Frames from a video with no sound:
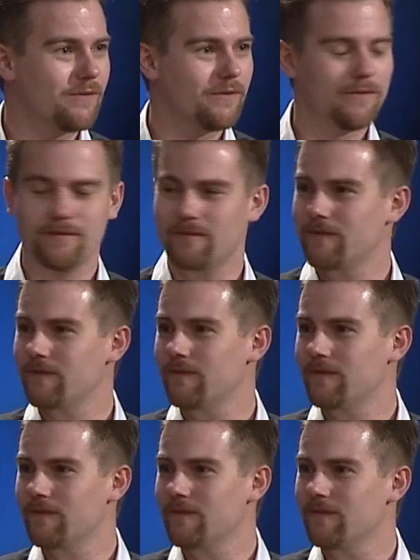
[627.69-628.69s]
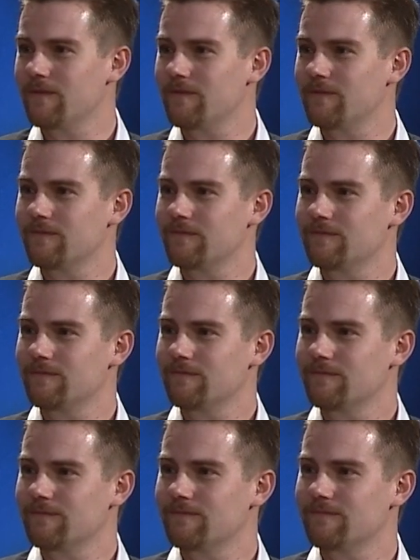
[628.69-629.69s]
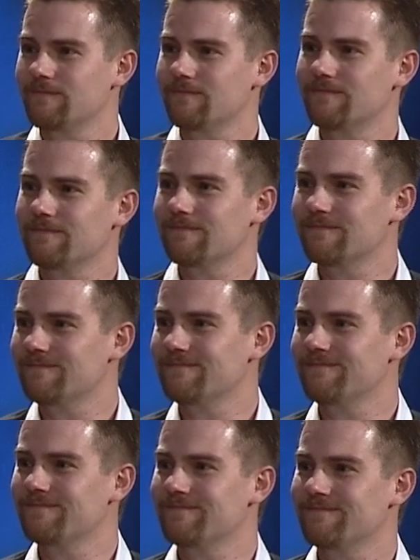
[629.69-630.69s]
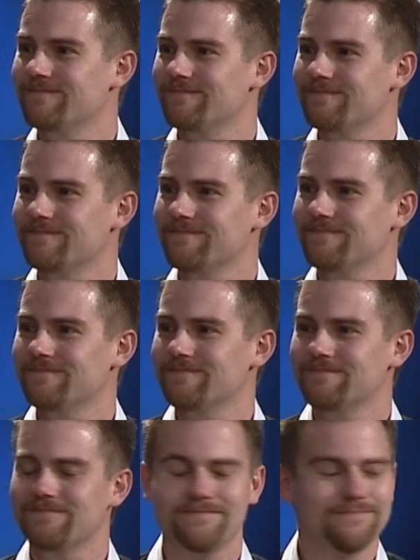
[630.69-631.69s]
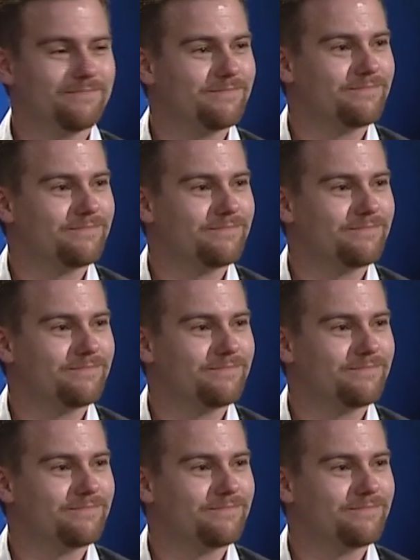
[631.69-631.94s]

(no one is talking)